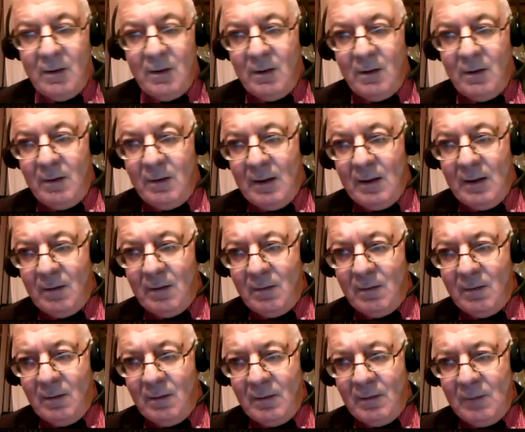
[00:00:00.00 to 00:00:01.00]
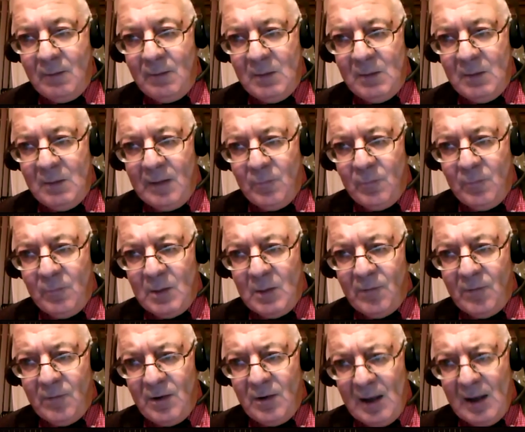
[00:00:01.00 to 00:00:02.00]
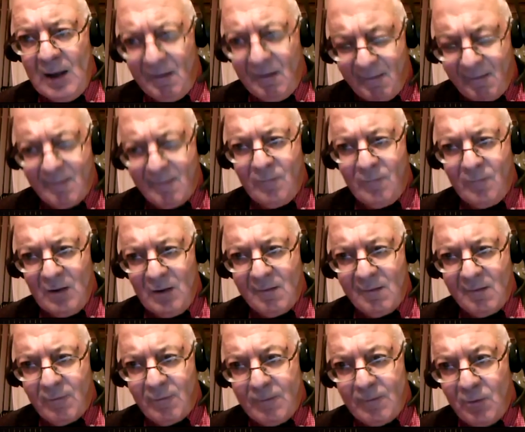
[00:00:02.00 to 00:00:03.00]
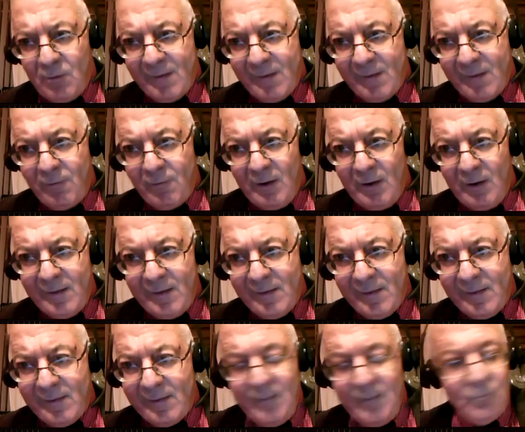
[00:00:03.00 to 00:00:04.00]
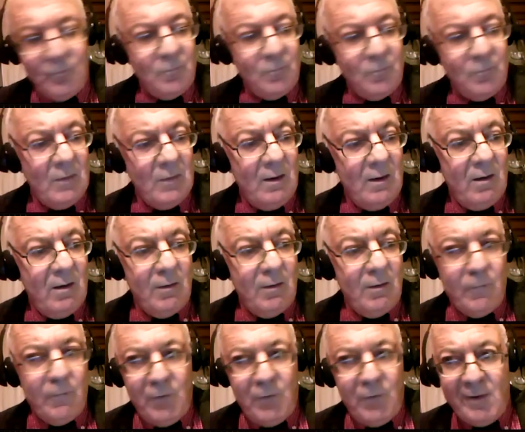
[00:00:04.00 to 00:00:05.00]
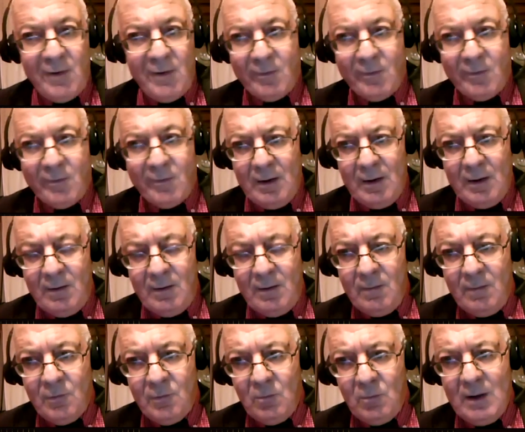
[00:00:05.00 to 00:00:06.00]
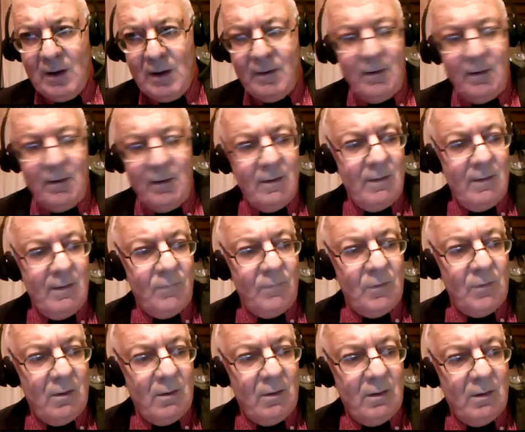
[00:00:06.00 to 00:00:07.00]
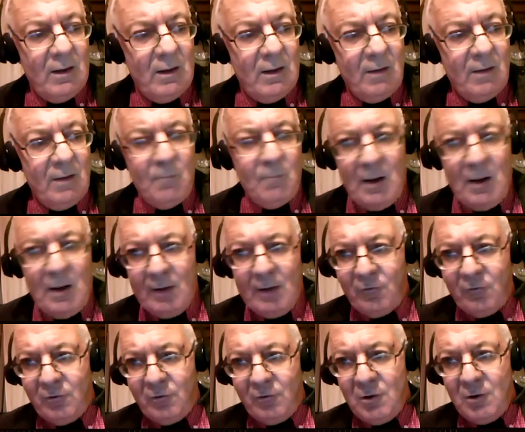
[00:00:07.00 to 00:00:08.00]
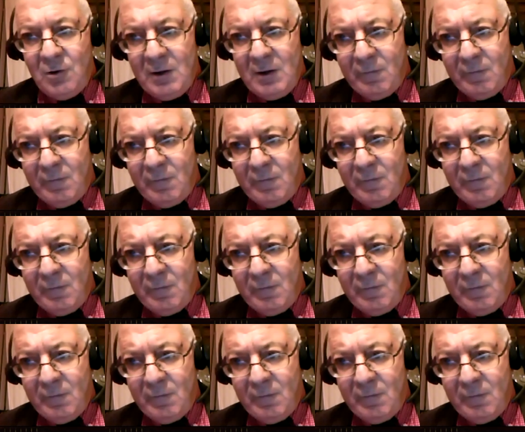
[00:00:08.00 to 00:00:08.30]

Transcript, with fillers: Now, let me give a bit of analysis of these three press releases. The first one, the one in March, 30th of